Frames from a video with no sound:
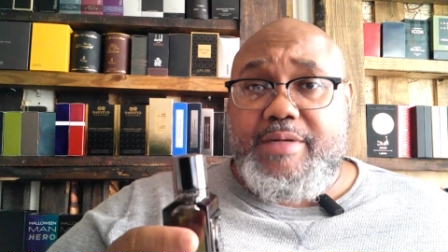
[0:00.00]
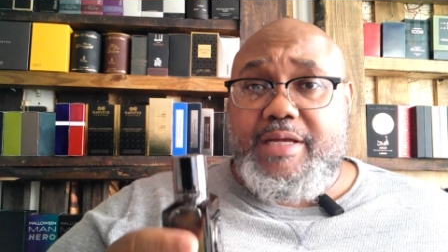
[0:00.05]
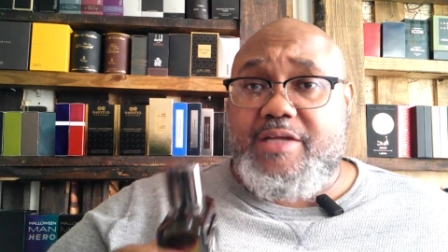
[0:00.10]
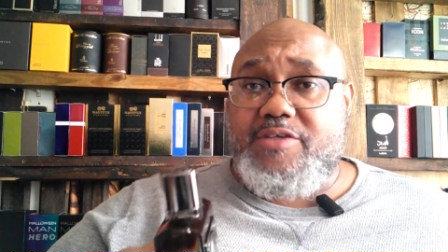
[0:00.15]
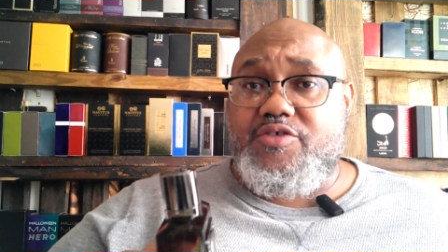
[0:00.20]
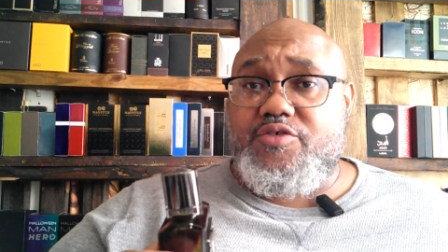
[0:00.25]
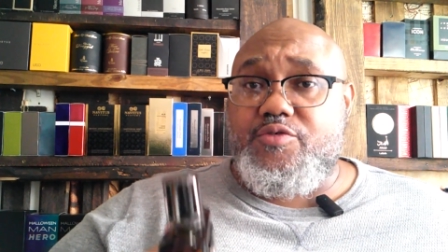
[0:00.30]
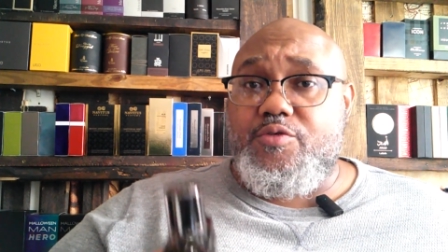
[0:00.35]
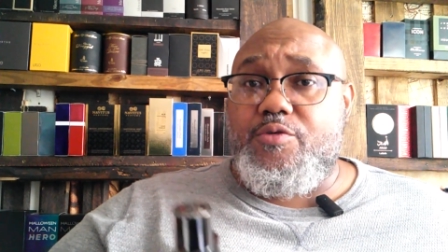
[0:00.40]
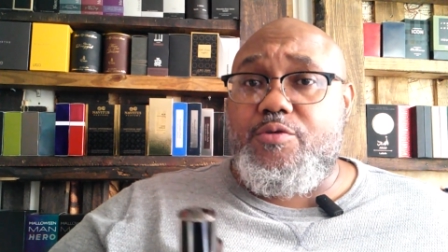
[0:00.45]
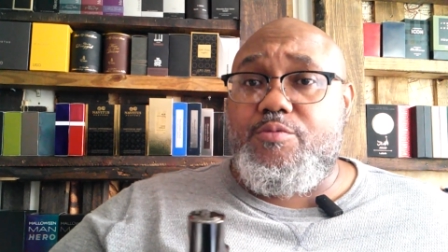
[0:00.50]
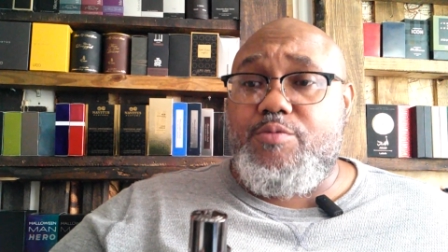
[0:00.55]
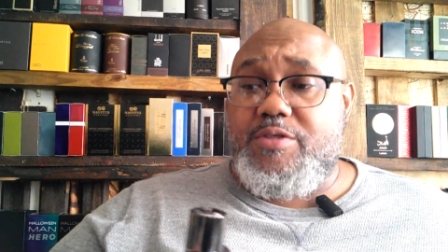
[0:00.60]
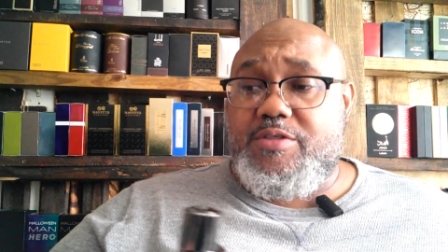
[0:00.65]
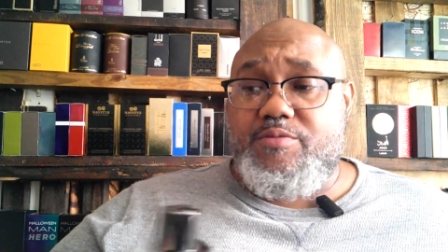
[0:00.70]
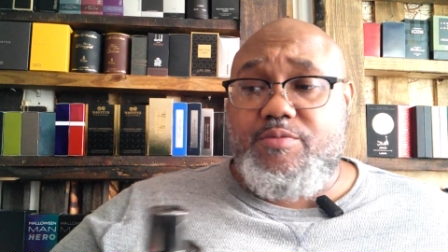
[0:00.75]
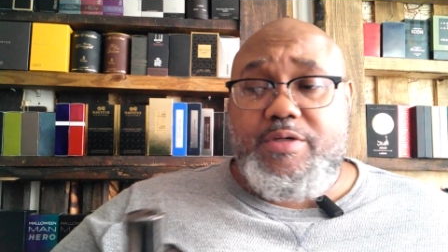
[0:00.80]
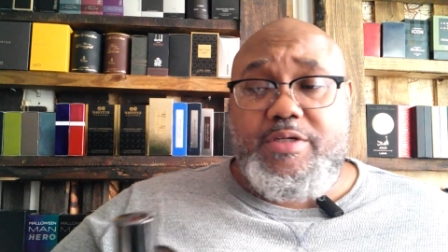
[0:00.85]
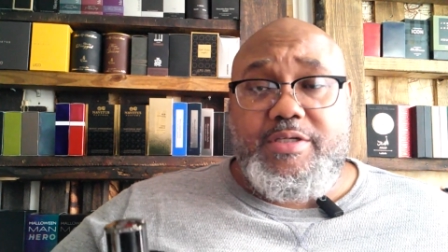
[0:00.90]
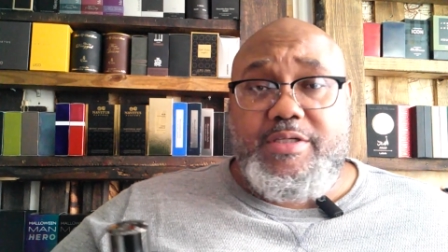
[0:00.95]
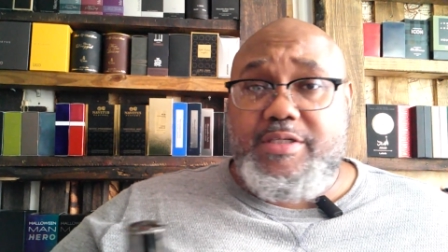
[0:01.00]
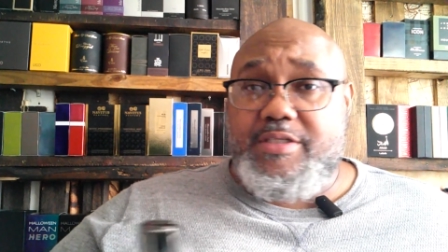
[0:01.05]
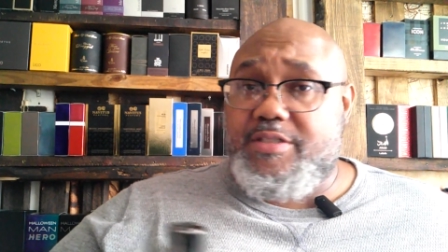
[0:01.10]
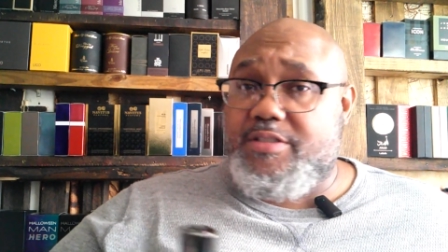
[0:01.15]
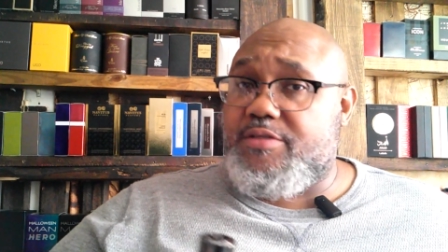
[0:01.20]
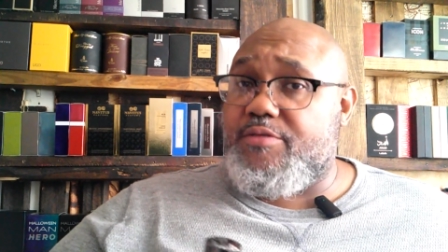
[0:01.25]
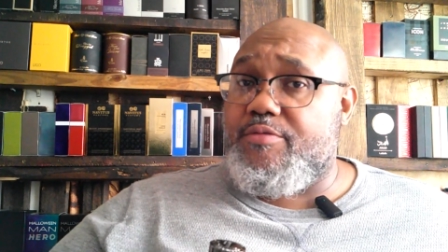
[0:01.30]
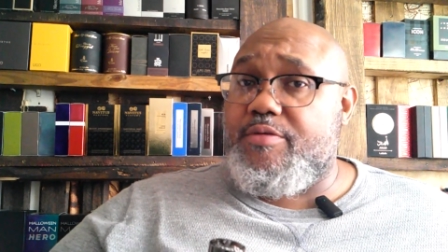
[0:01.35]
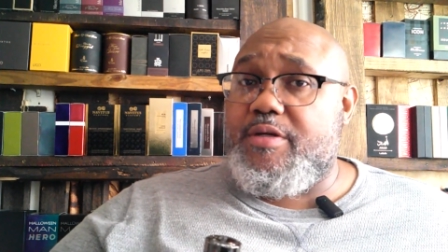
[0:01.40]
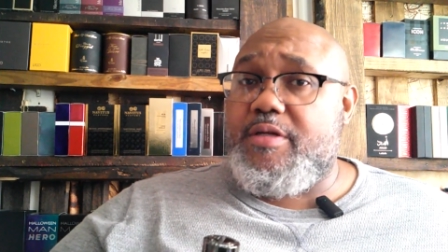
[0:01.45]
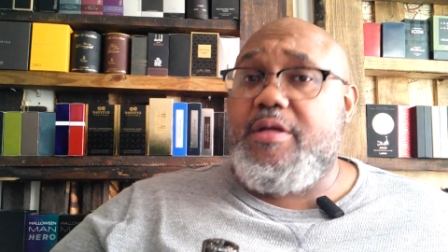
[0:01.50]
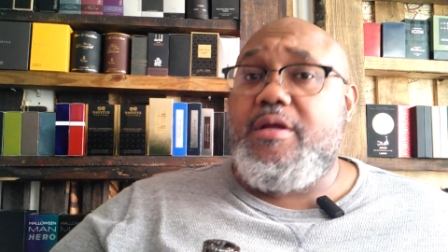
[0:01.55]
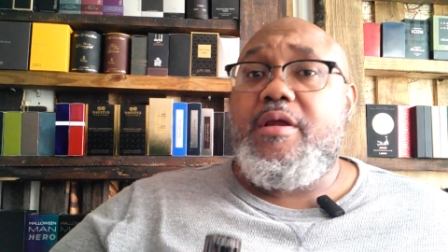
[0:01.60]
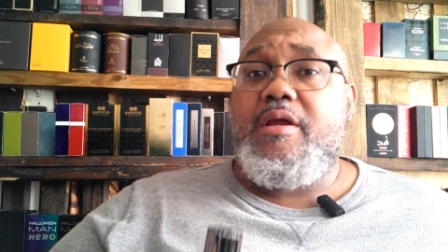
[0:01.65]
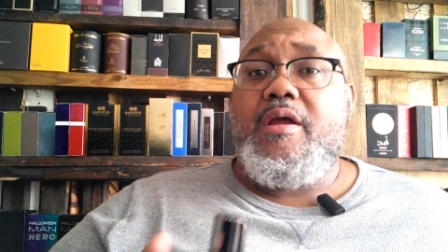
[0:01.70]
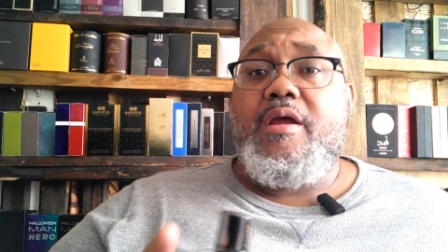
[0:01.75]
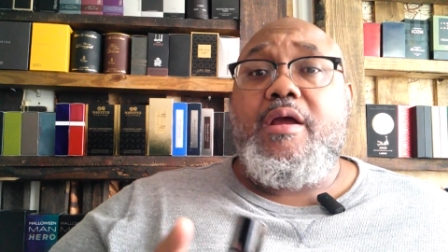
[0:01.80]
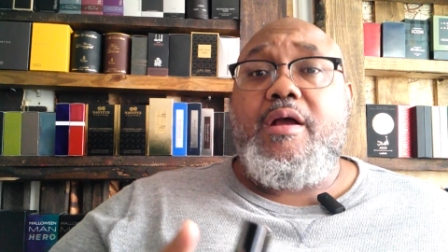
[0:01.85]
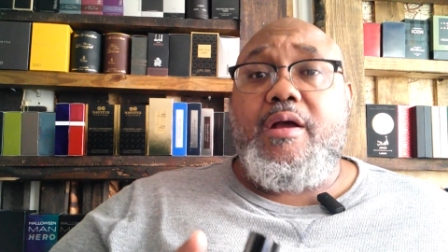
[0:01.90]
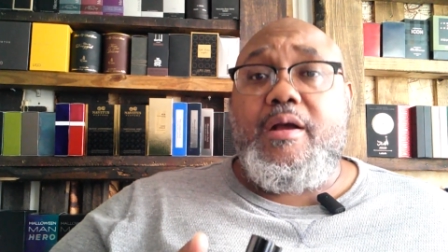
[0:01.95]
I'm not sure which one of these three
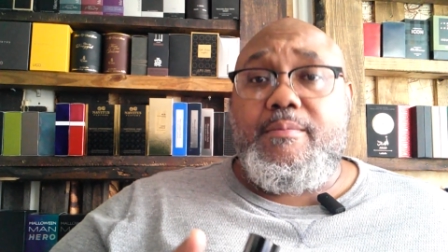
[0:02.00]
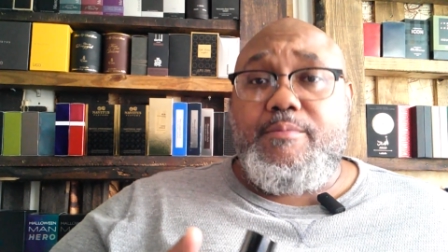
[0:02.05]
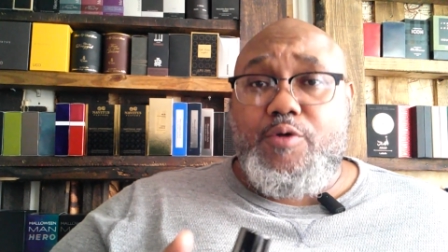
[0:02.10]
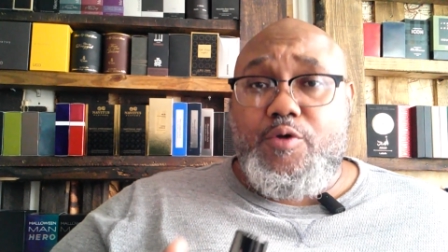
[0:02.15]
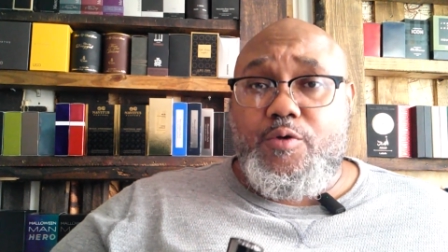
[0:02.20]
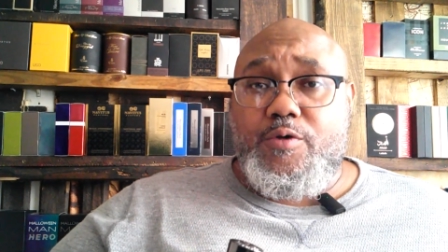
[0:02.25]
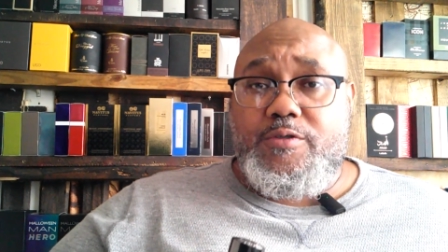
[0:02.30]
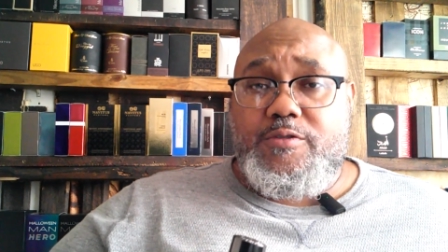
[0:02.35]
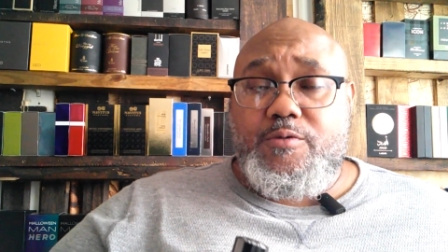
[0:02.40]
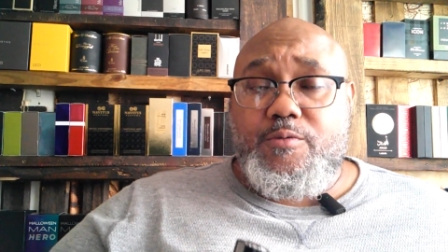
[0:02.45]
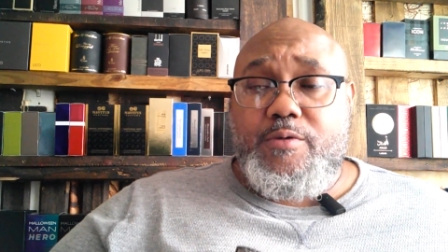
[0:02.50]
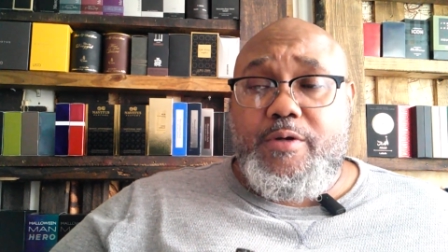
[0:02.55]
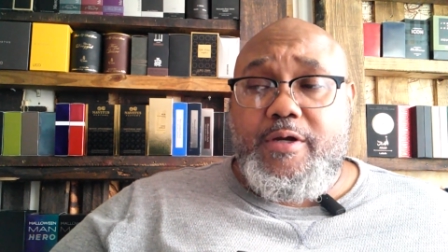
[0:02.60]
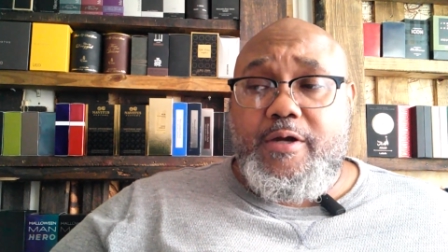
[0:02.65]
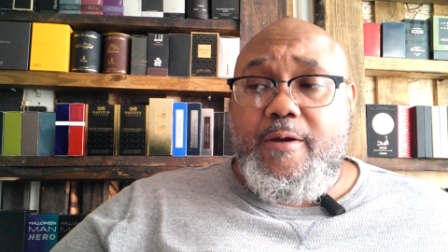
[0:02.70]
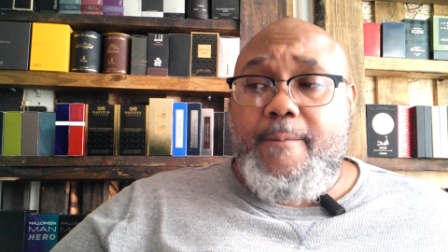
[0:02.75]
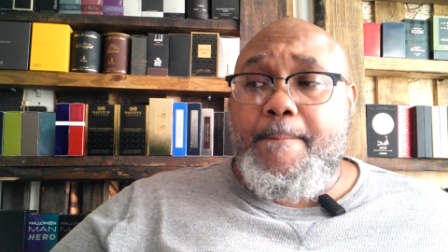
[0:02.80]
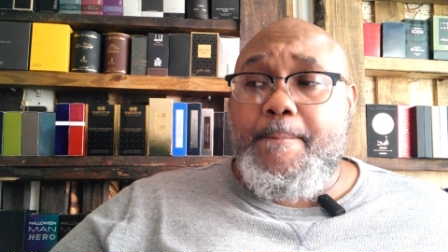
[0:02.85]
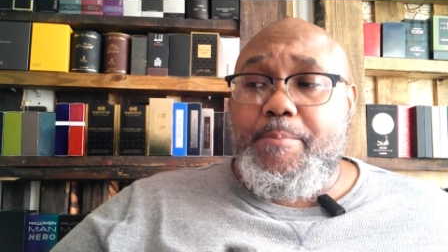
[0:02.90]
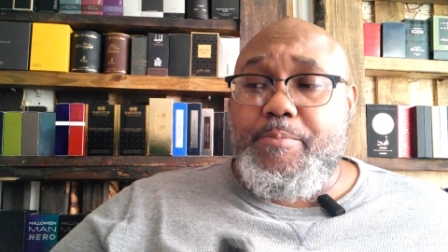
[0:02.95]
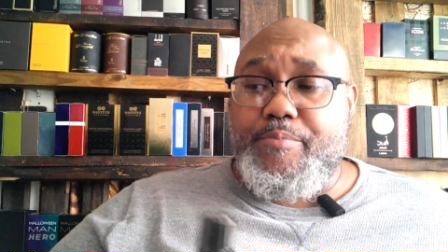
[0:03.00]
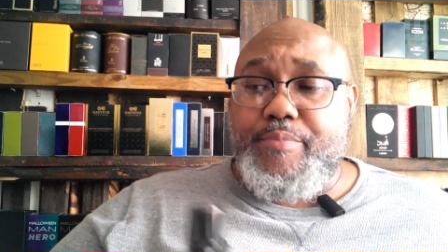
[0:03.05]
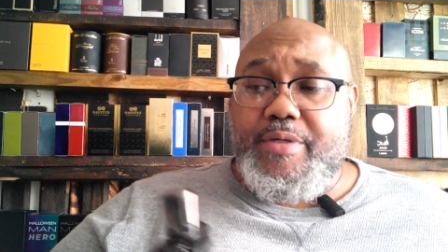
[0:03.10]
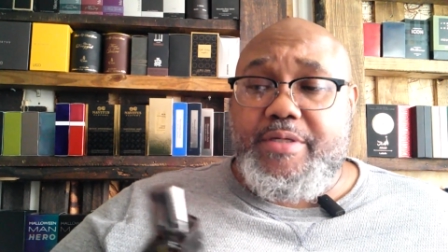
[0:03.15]
I'm going to wear,